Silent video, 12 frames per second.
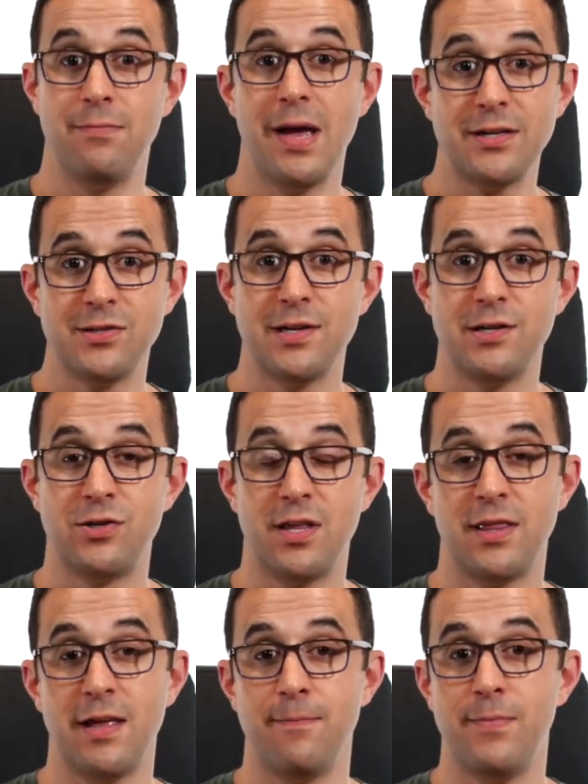message
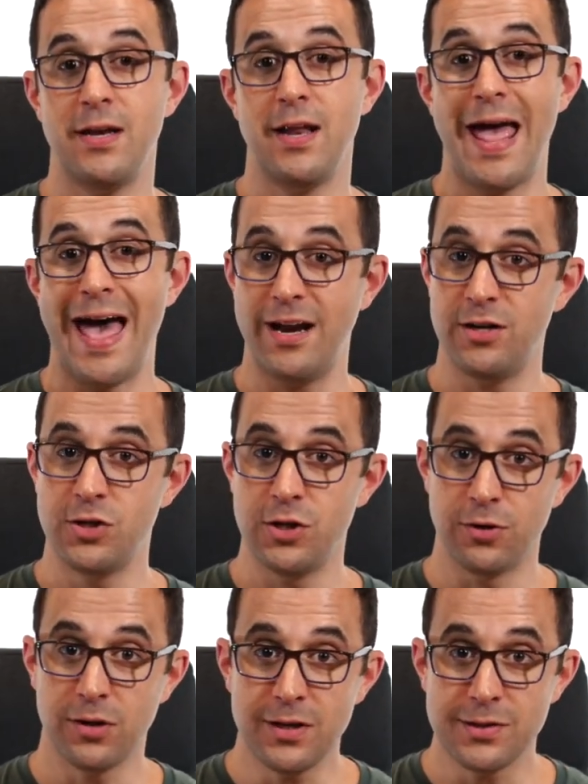that they've been added to
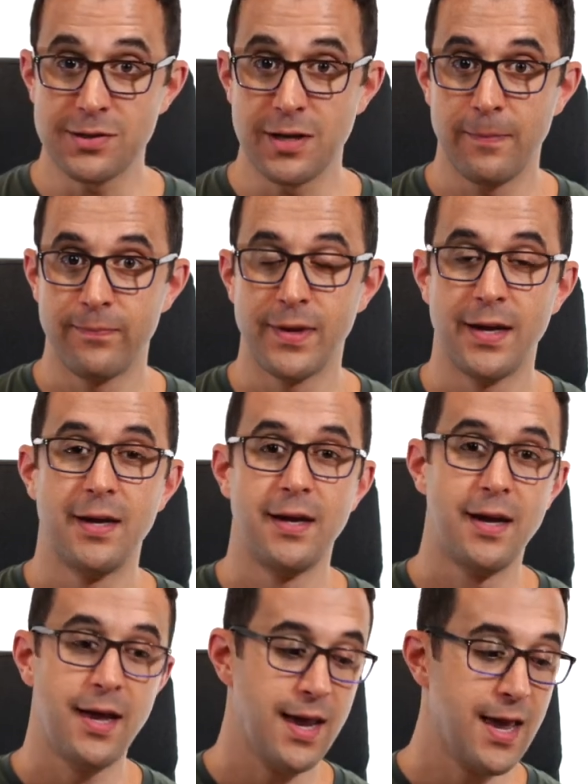your list,
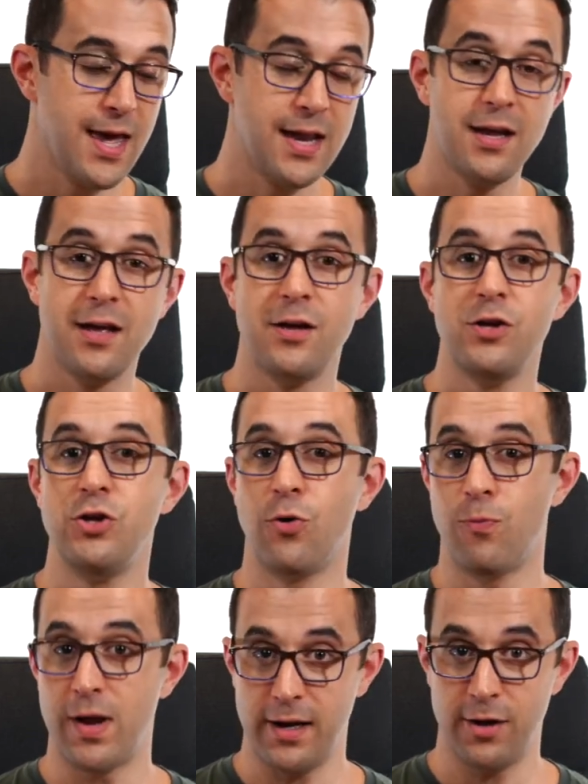and you're
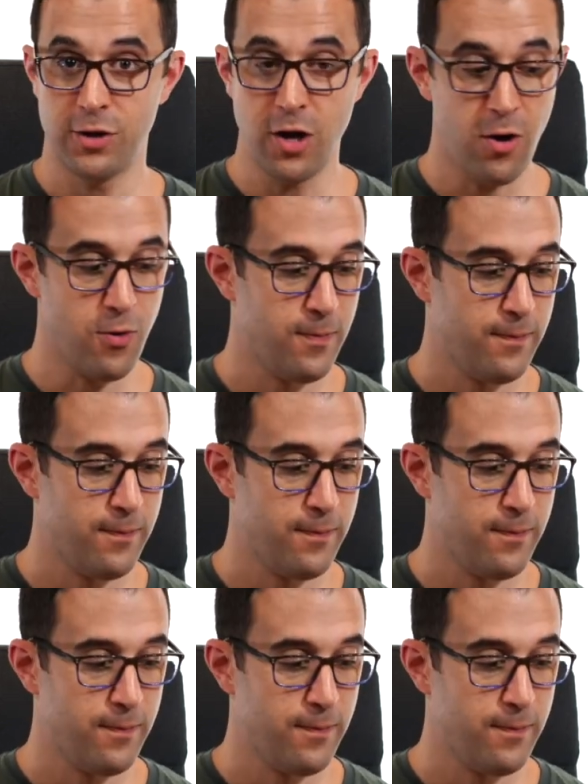ready to go.